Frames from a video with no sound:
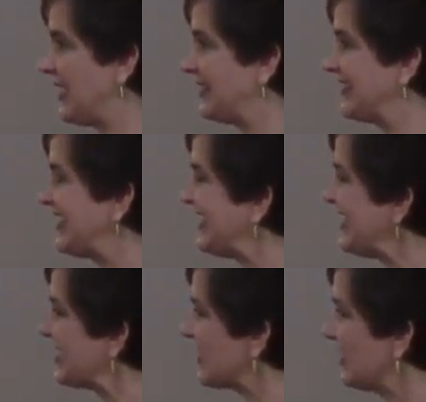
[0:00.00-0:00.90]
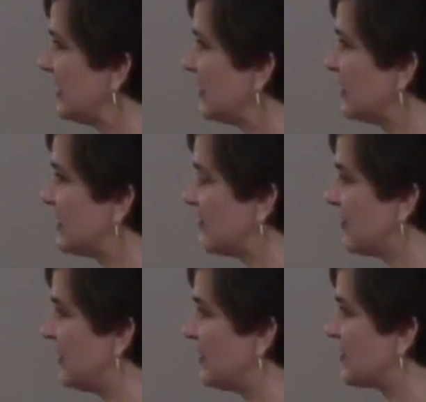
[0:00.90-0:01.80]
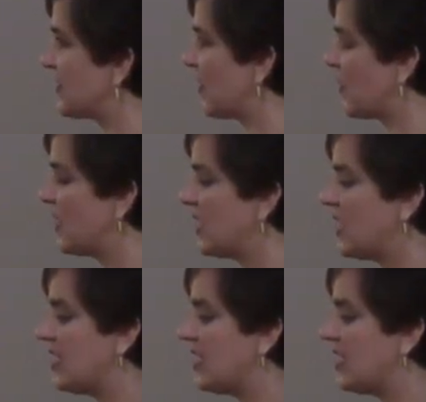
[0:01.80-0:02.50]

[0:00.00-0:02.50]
and it's a little different so